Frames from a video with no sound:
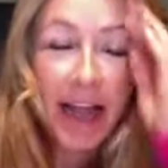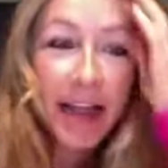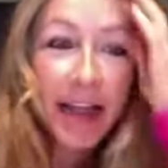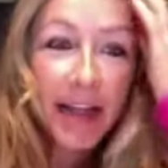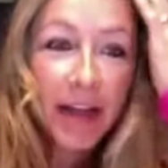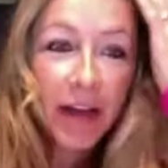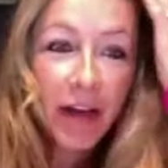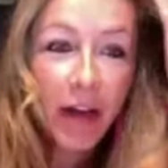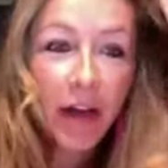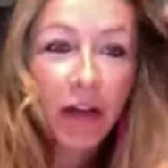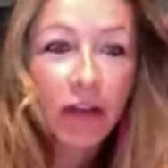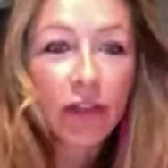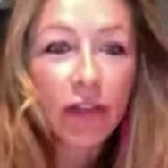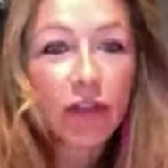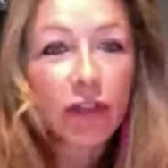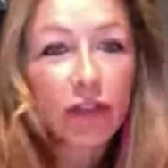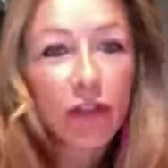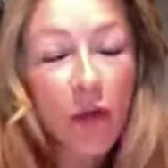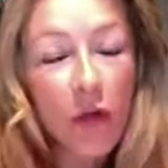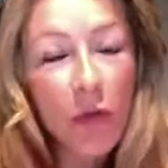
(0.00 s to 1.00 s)
there are
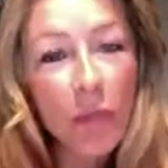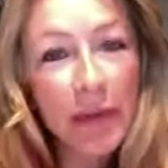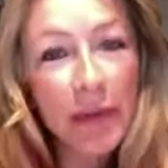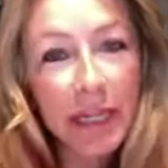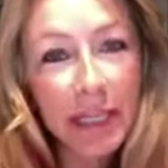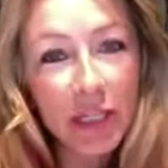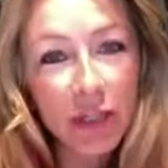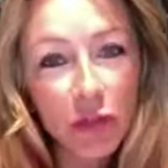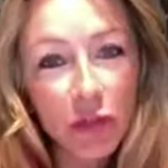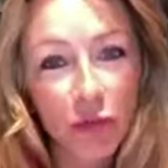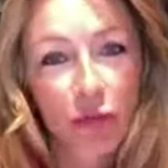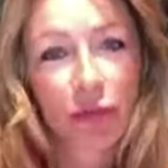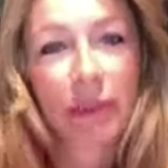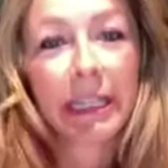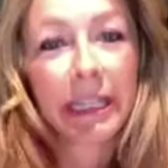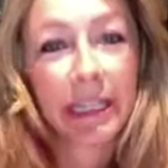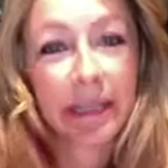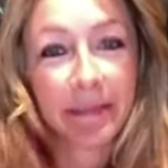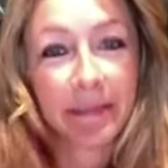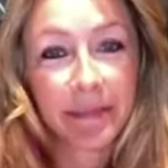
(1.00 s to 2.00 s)
so many
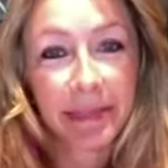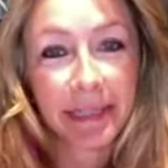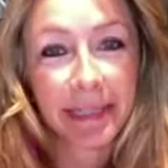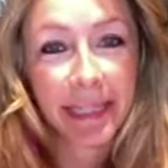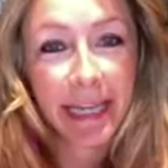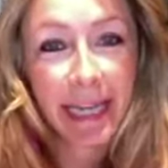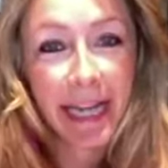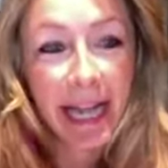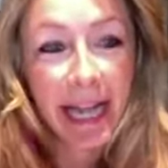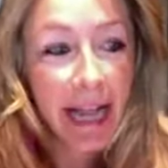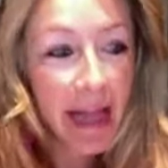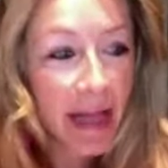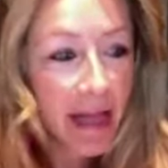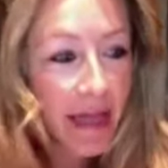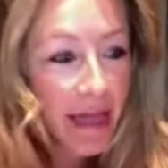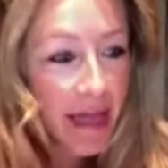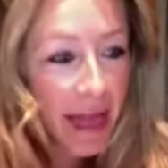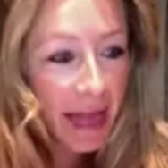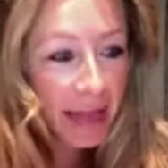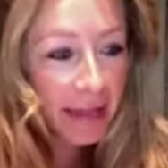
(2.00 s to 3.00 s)
dreams
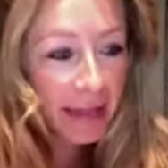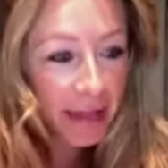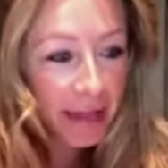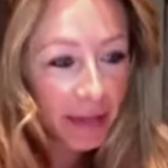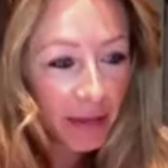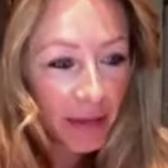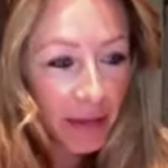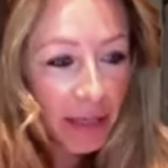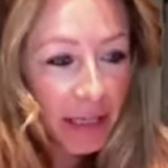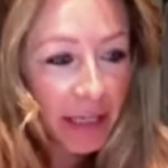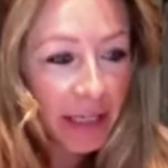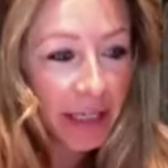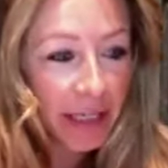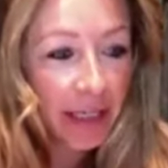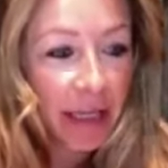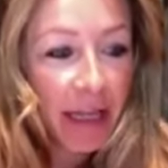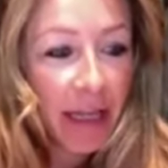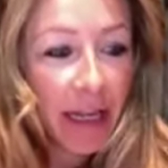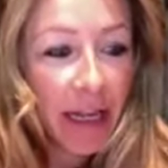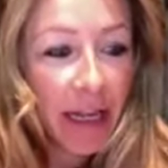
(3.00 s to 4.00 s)
that
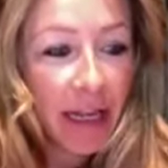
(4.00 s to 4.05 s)
literally,